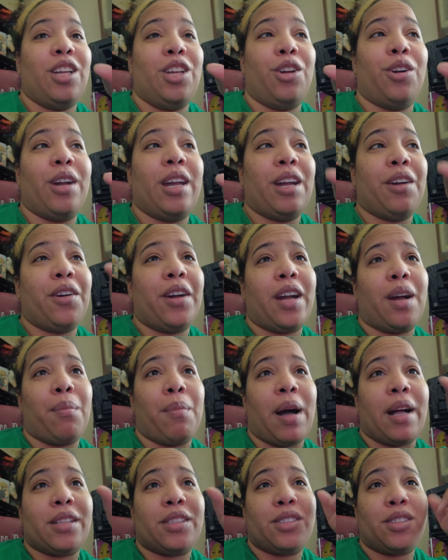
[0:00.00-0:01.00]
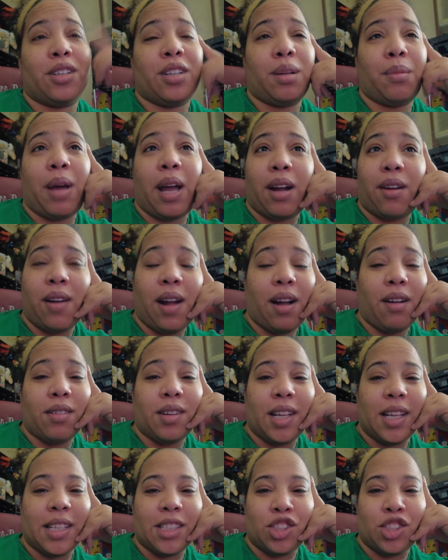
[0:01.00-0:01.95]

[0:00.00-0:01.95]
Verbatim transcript: You're hearing a monster in the background.